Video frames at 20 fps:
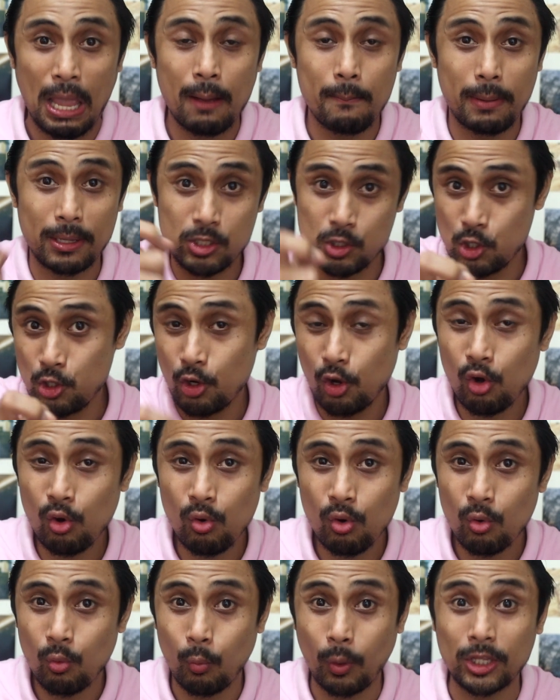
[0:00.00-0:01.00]
But you
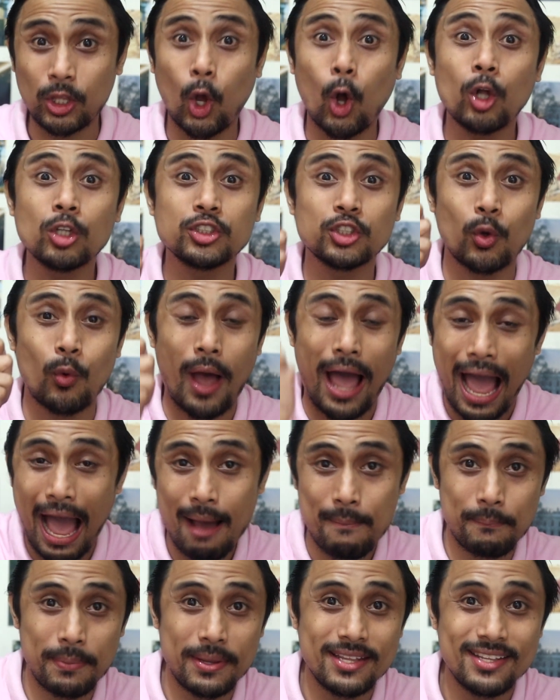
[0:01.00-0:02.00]
know what also
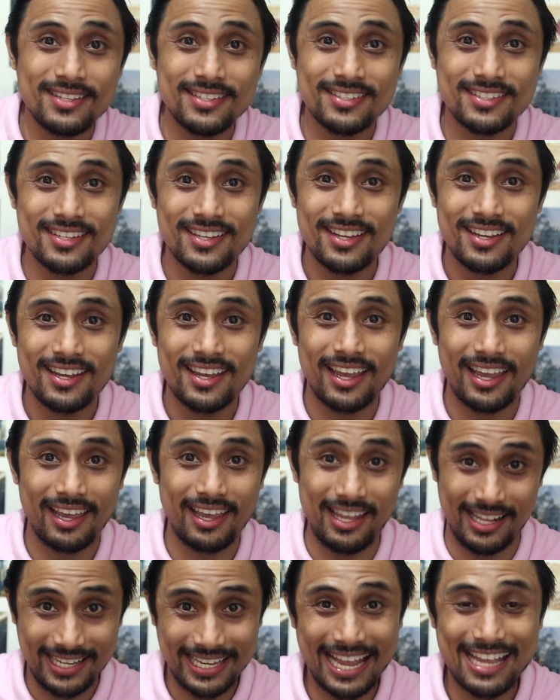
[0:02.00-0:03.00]
happens
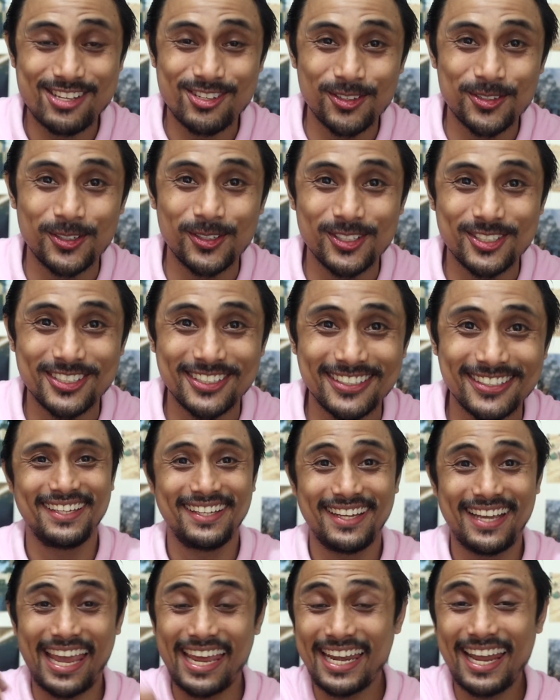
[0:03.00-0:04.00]
in cancel culture?
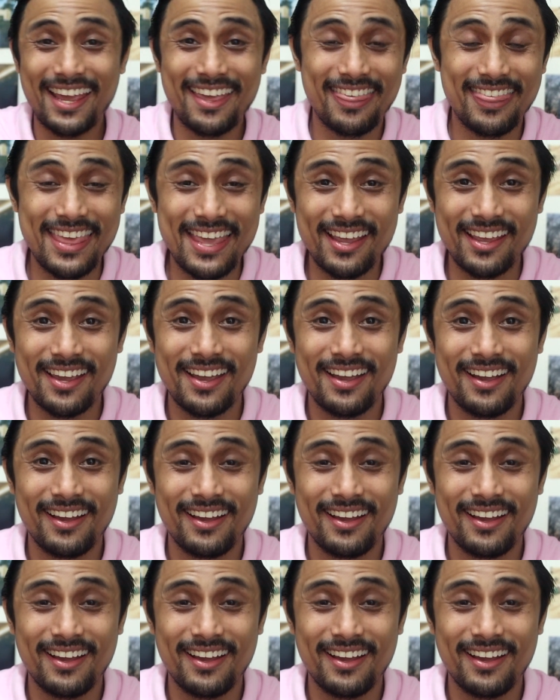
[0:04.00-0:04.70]
And I think